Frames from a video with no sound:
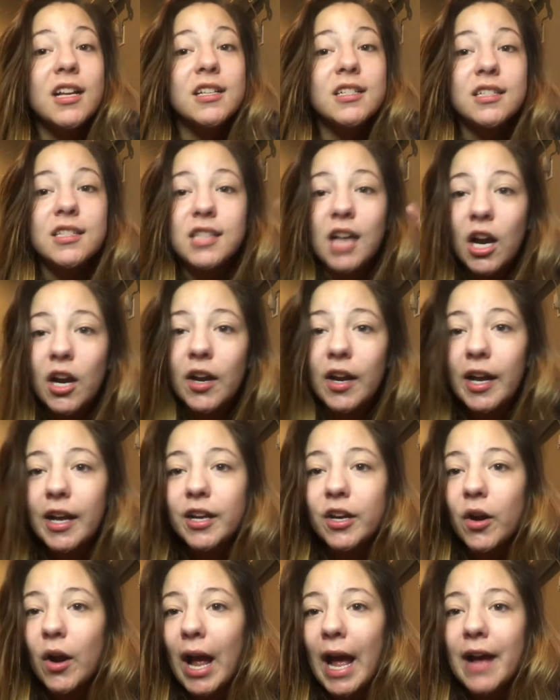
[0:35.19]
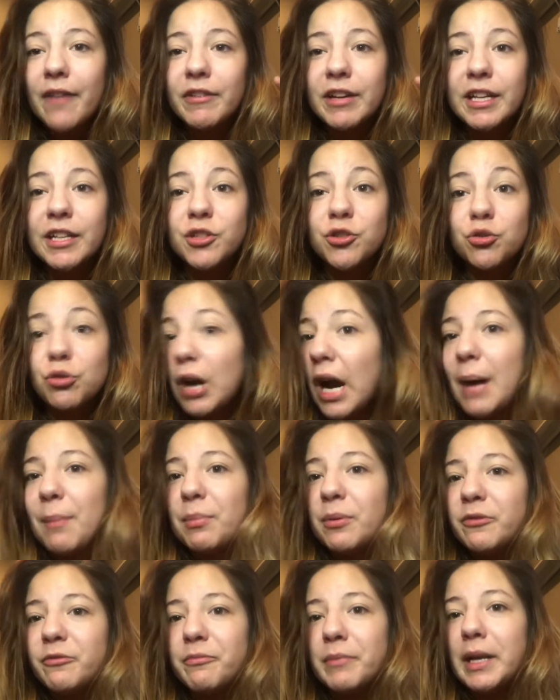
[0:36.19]
Sorry I don't have a
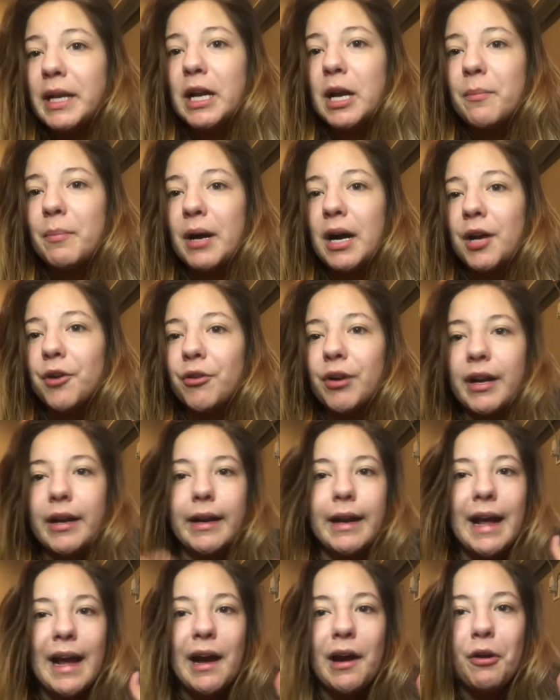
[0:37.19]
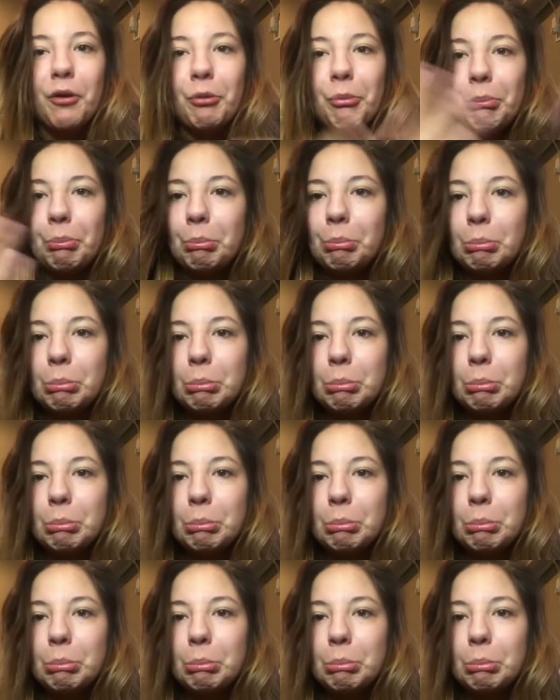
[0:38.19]
drop of makeup on right now.